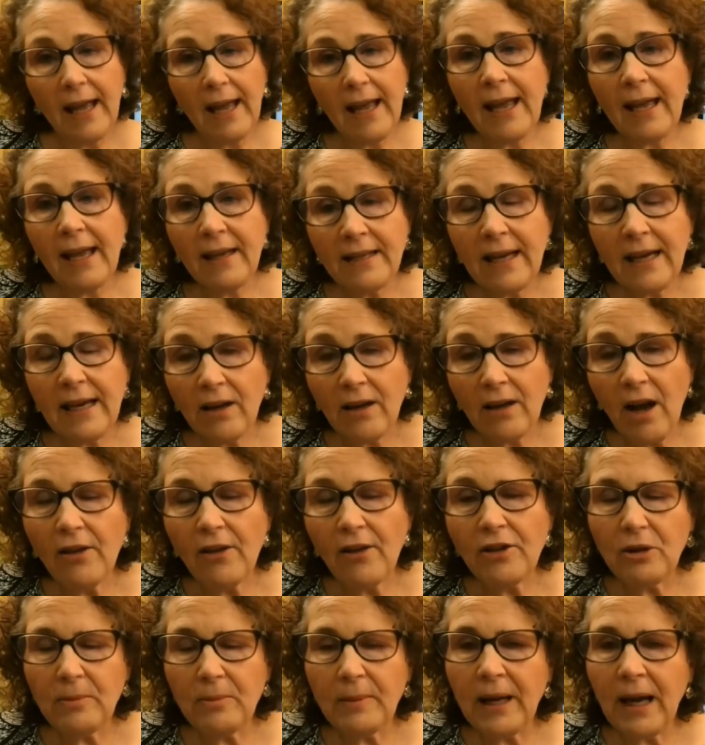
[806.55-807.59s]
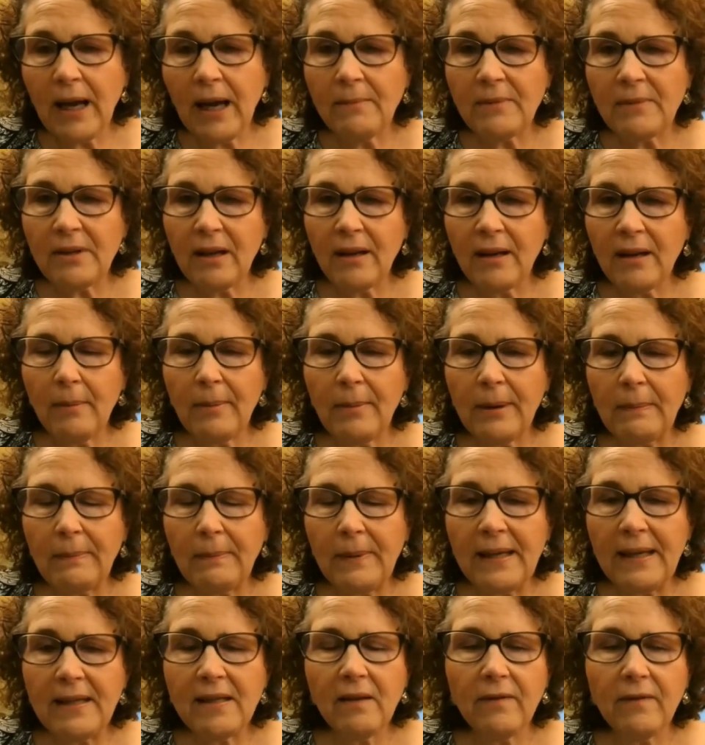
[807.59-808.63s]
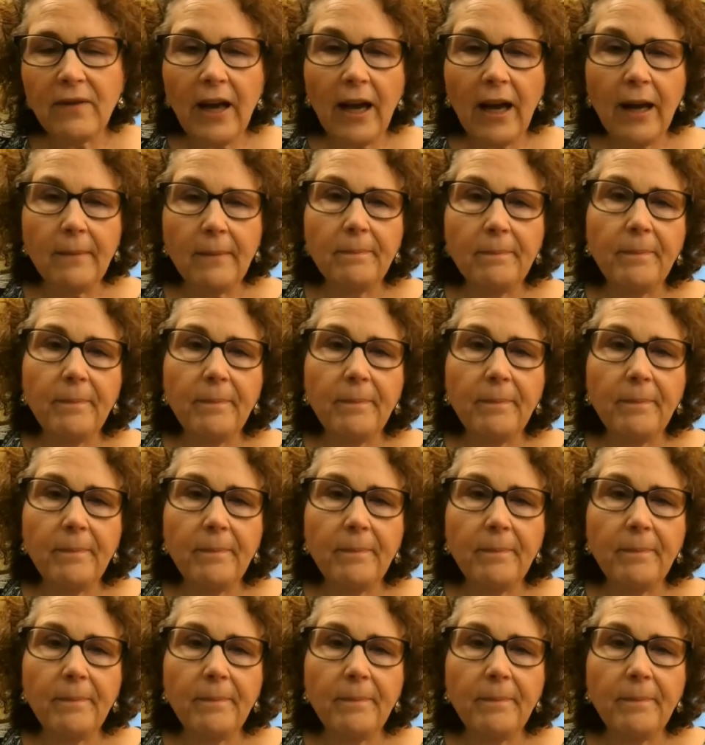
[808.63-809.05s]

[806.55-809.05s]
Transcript: And technology becomes a big piece of that.